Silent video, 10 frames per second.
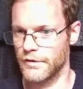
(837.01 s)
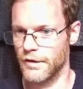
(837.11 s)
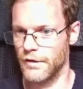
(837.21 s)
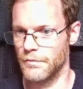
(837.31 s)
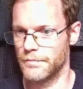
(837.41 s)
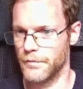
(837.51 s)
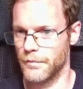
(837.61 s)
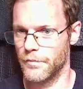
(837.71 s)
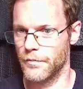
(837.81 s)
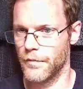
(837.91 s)
I
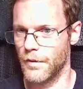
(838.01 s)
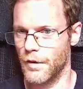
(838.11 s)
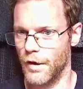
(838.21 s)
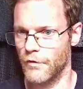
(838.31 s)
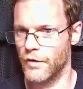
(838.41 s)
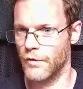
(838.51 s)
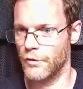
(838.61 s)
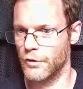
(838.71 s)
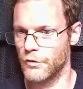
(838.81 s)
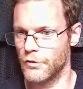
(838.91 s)
have never
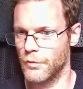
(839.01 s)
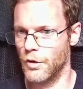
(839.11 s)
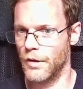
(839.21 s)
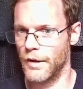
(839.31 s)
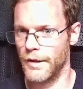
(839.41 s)
used more.